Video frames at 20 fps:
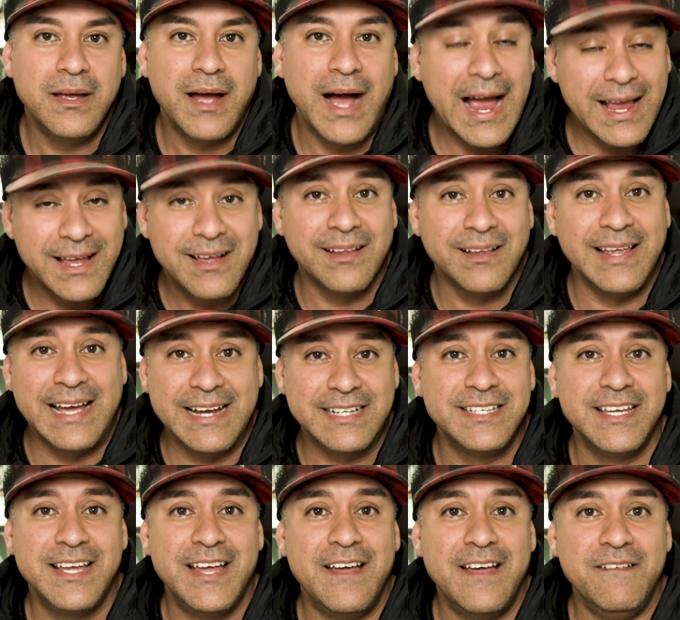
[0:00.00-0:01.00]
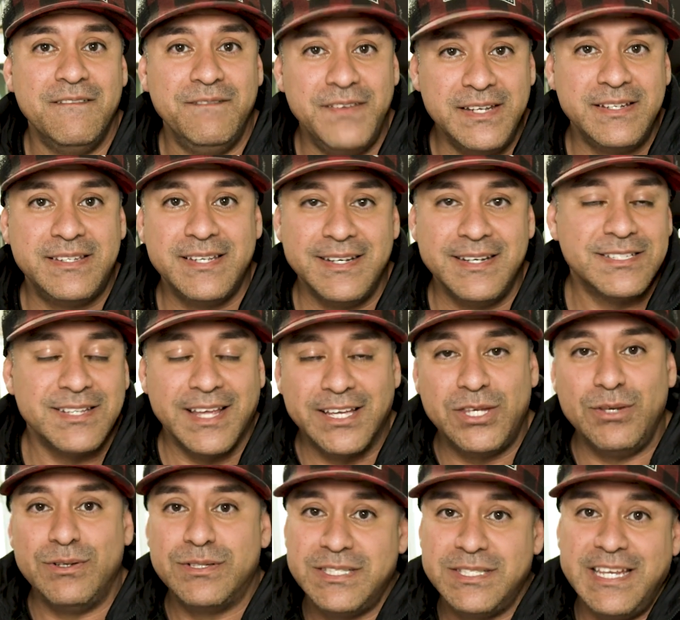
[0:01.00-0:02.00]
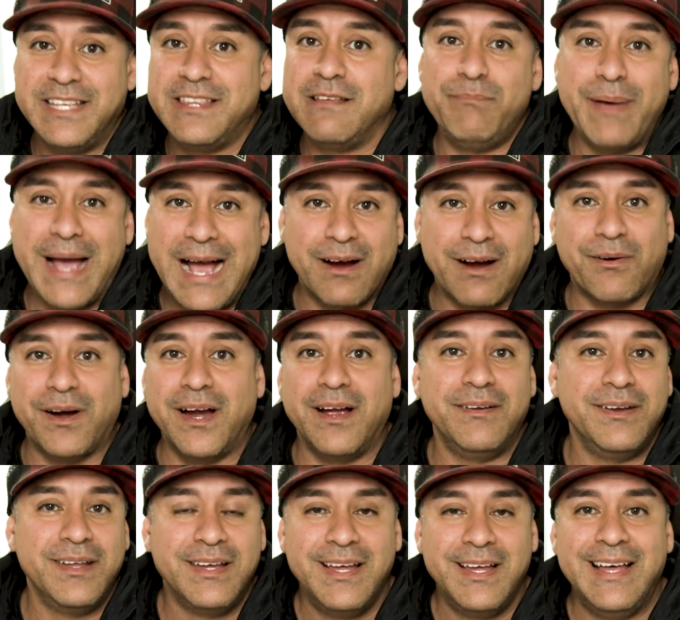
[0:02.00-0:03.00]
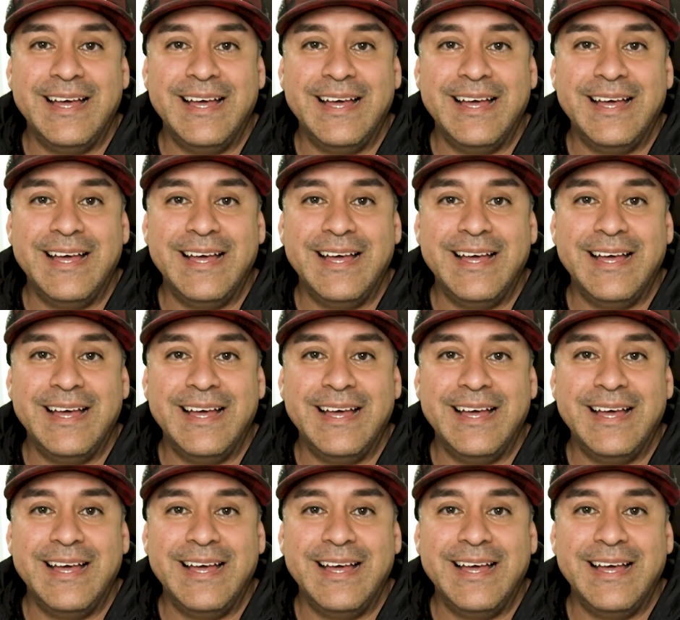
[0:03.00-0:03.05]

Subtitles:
I collect vintage like you see in the background.